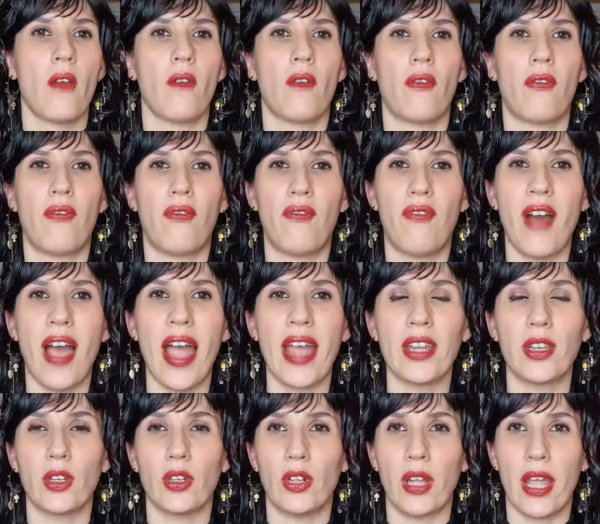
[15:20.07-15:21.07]

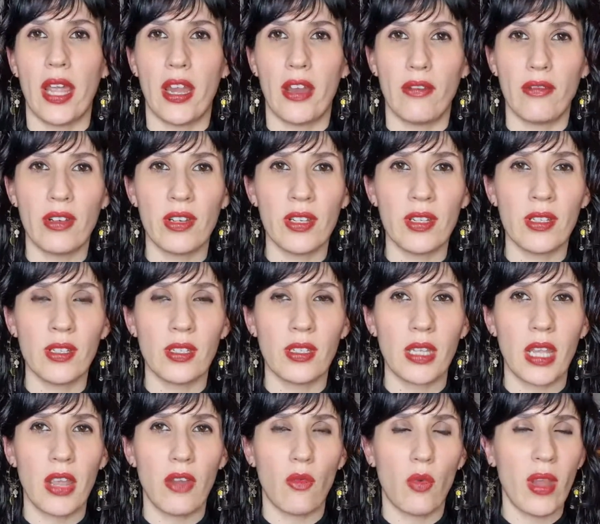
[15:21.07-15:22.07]
final airiness,
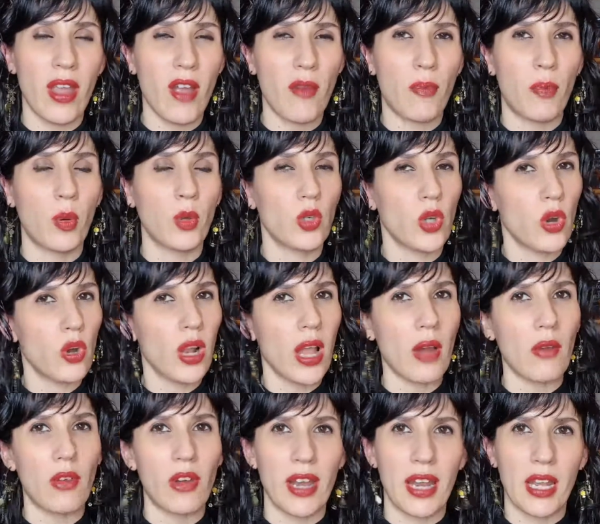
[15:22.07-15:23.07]
if we have put all
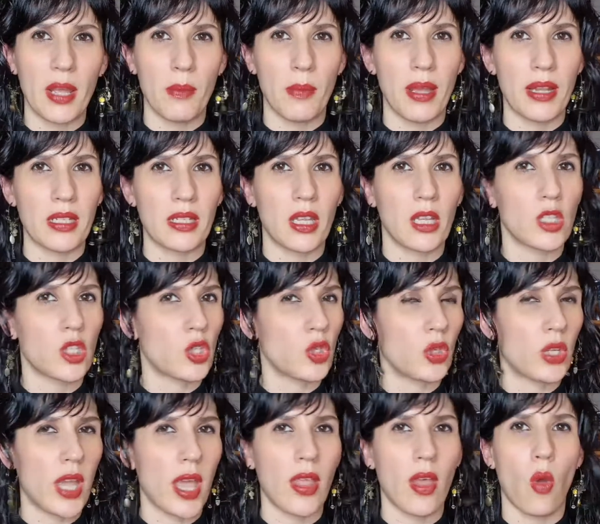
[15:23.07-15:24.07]
our elements
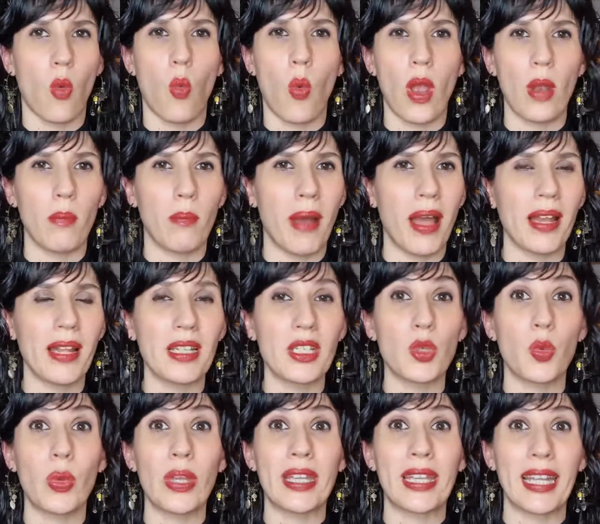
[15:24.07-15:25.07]
together well
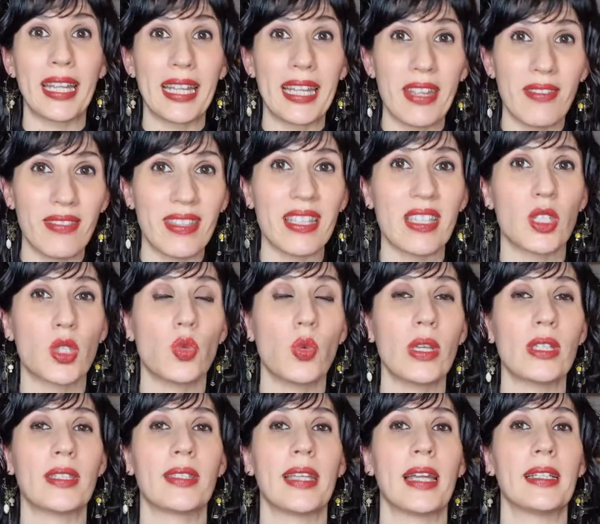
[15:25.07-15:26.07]
balanced, we can give this
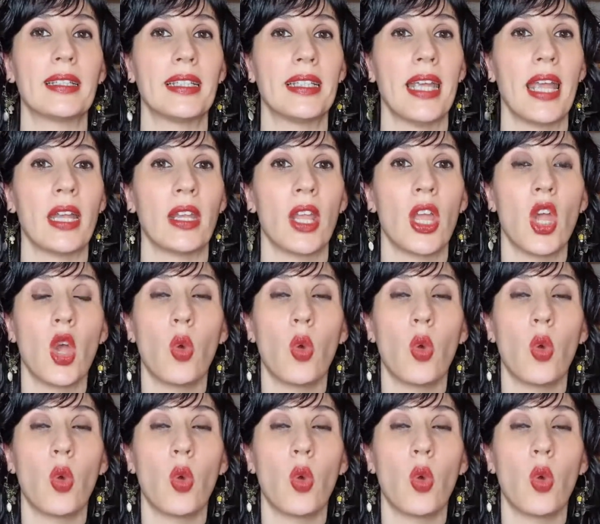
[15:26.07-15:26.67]
twist at the end.